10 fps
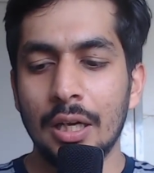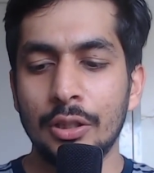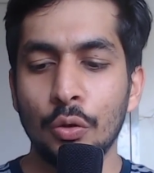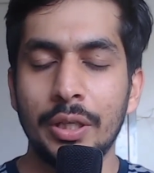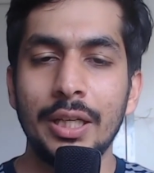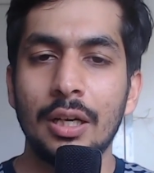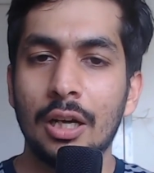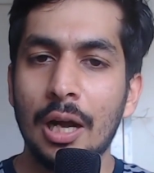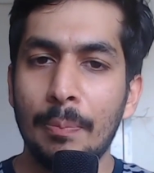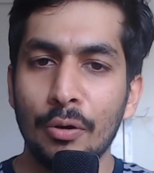you read
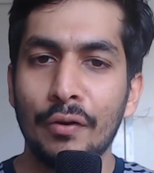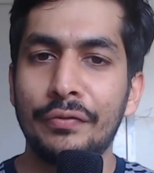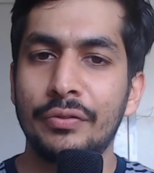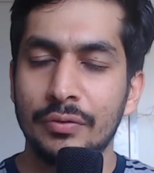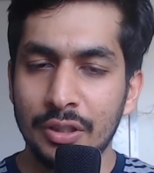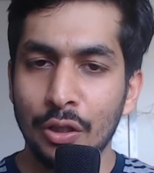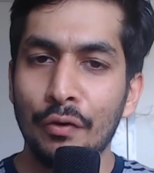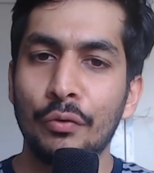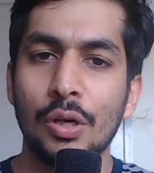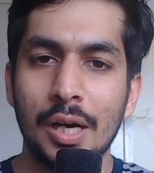a couple of 3
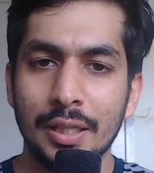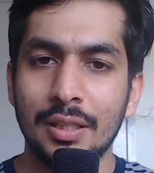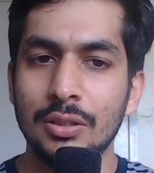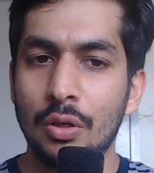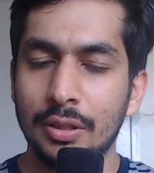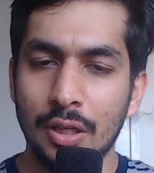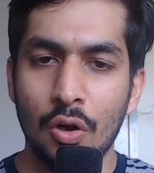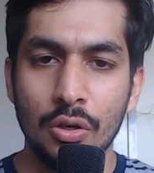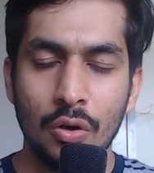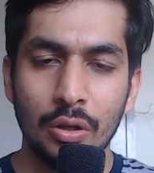or 4 articles
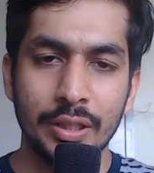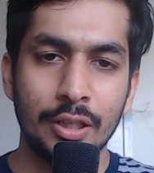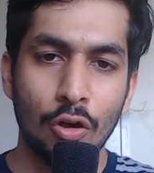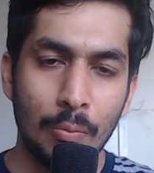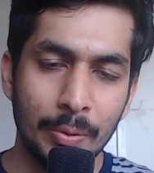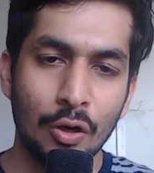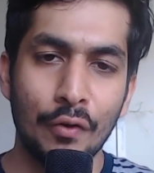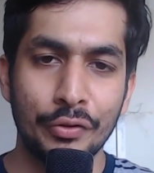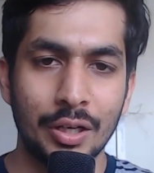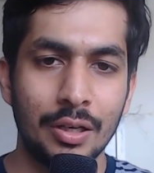on the topic
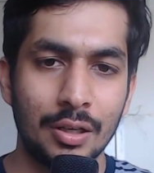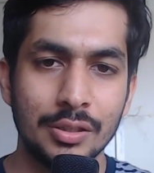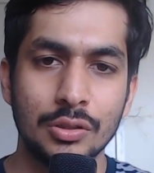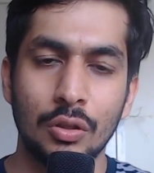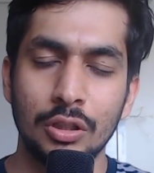of your interest,